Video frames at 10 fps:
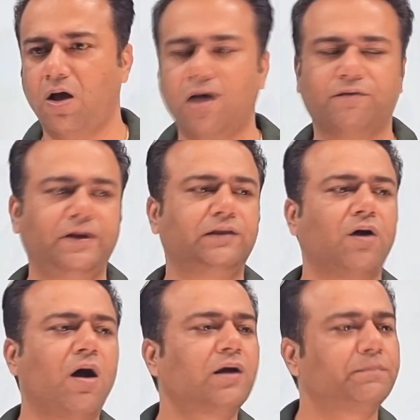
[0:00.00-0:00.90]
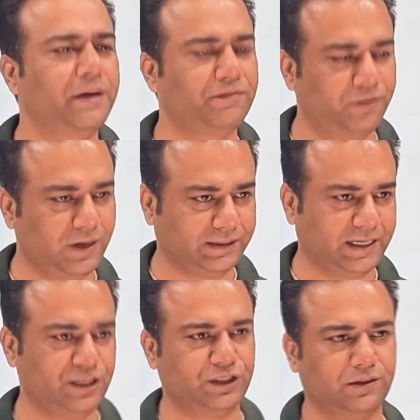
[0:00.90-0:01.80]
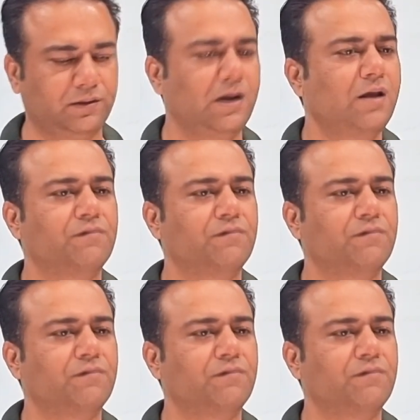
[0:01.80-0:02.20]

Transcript: or we don't pay full attention